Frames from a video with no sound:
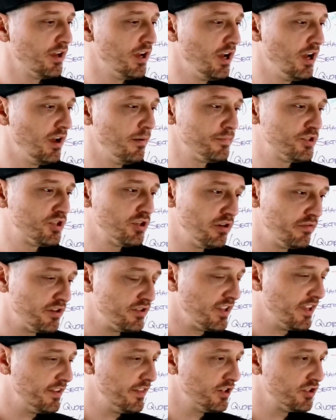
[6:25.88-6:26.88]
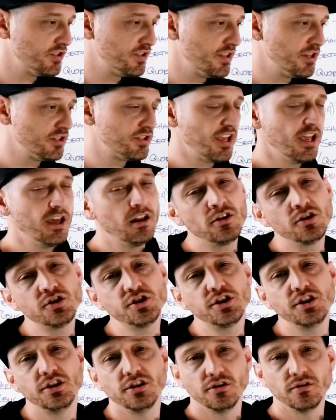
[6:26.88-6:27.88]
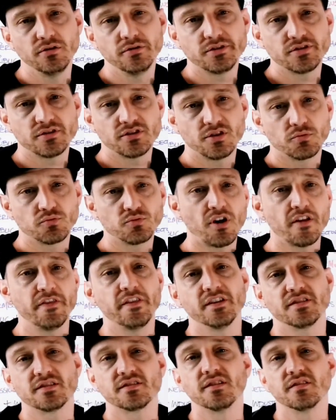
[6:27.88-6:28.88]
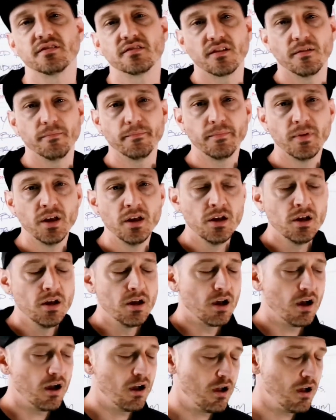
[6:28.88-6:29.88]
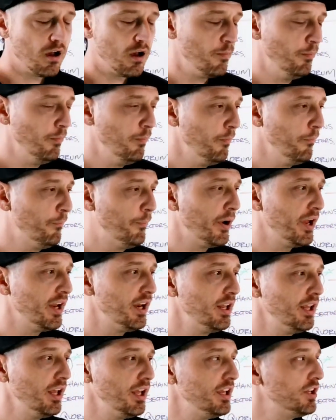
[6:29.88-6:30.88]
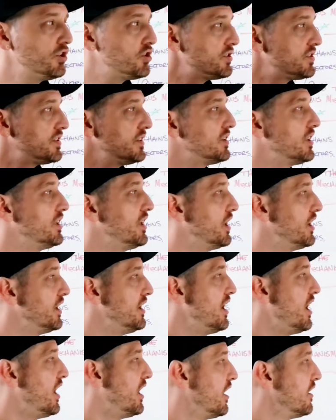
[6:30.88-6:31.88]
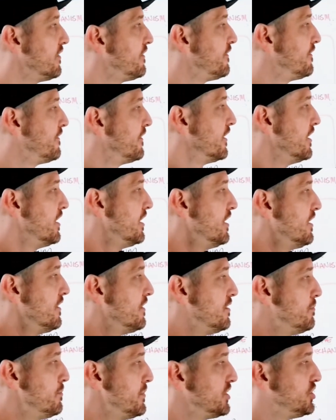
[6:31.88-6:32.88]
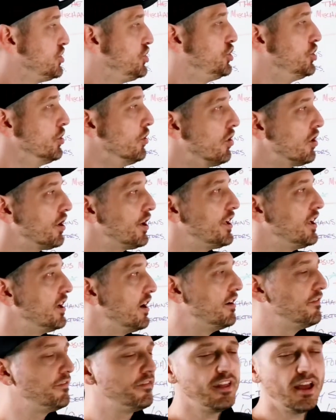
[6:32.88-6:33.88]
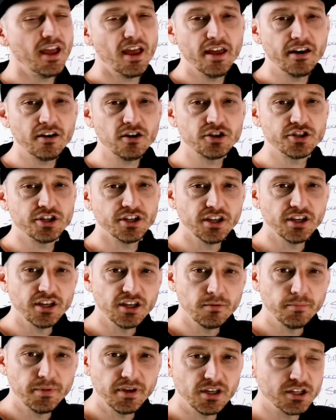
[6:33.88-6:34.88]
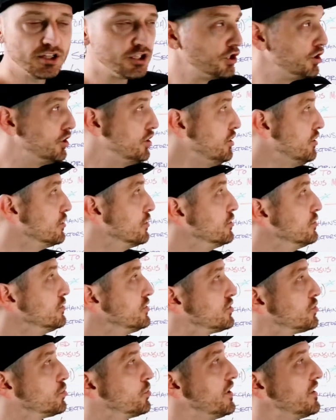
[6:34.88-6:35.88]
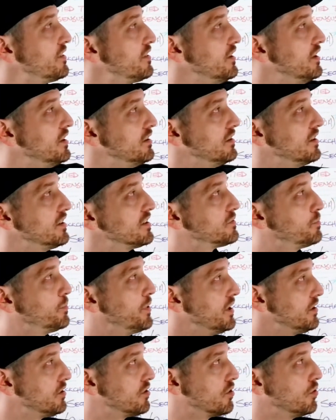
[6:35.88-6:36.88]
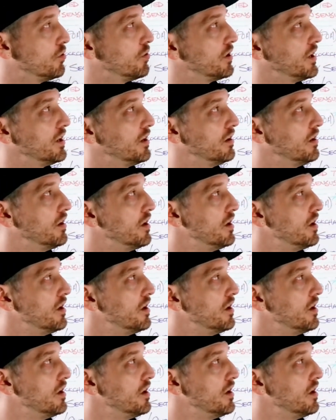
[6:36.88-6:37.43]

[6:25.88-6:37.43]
server, like there's energy used to run this system. But interestingly enough, the majority of the energy being used within this Bitcoin